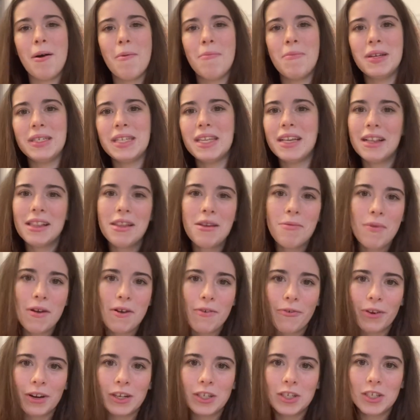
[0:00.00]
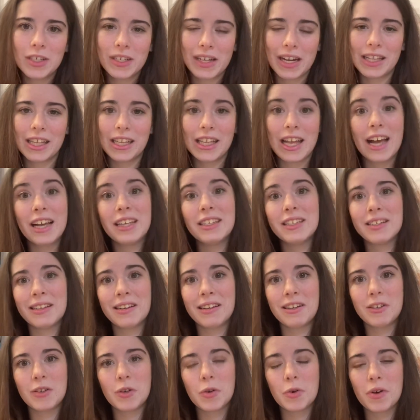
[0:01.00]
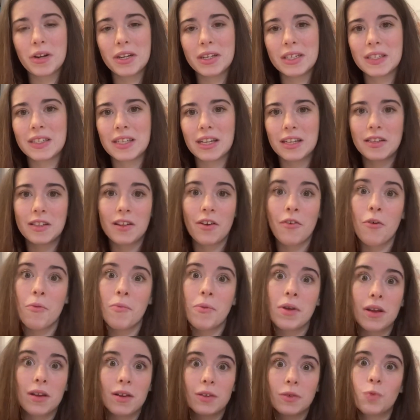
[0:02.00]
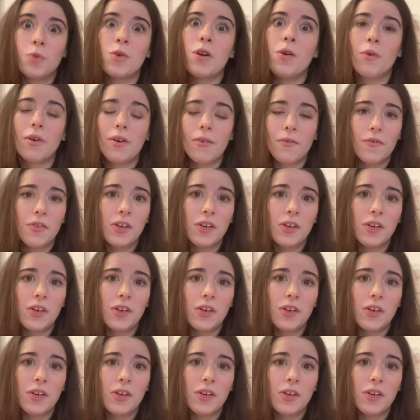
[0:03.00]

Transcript: basically my friend Giselle and I decided to create the study server because we were